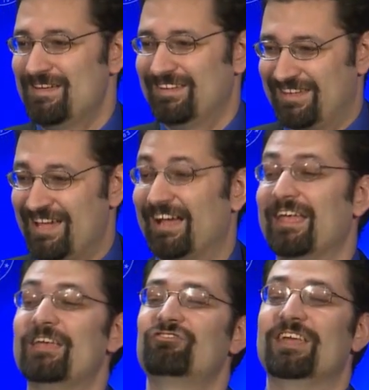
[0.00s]
Yeah,
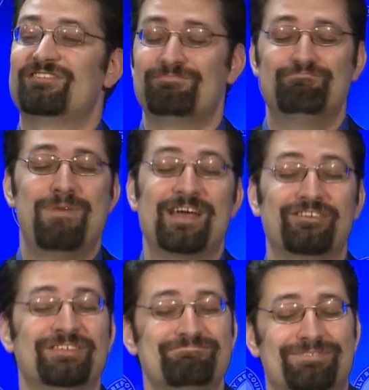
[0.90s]
it's better
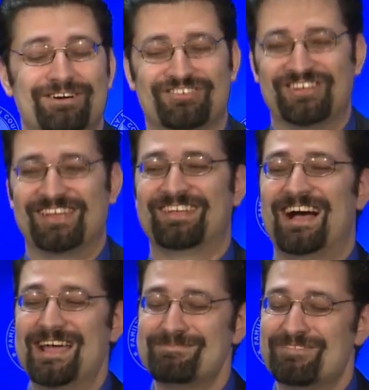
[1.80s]
than Berkeley. I
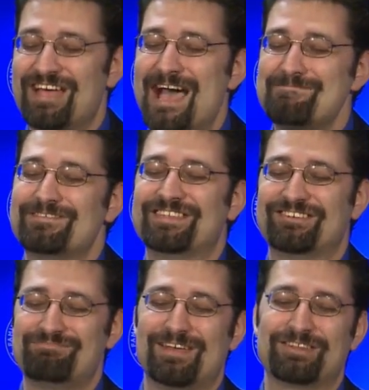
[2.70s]
am happy that it's
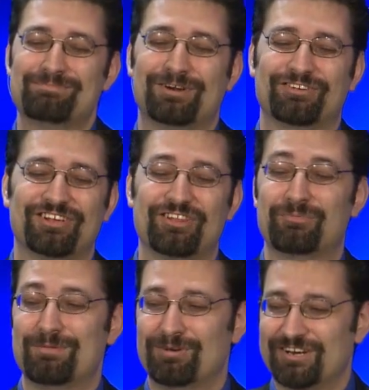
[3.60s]
better than Berkeley, although
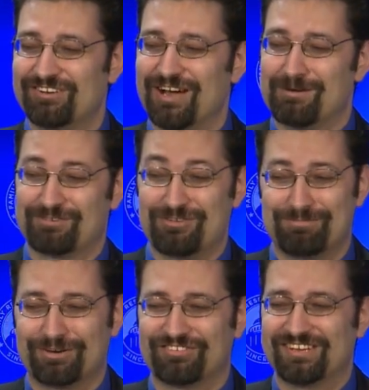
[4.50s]
we want to do outreach at
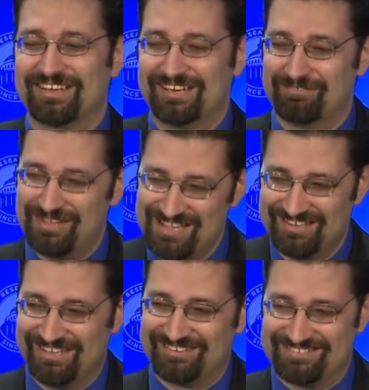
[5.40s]
Berkeley and kind of
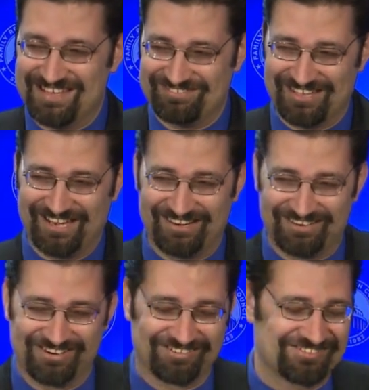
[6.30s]
get to test that
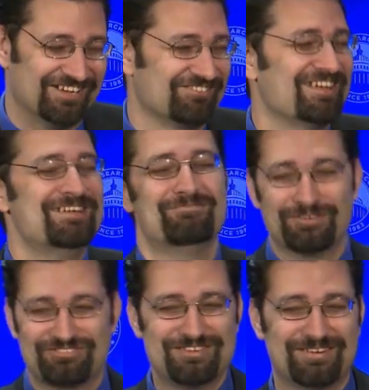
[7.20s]
ourselves. We'll
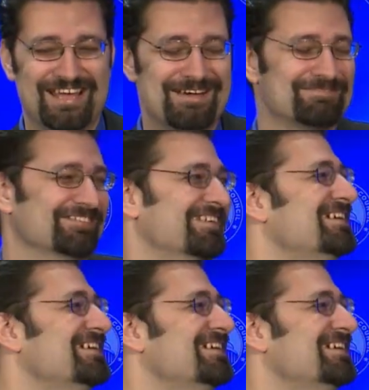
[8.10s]
see what happens.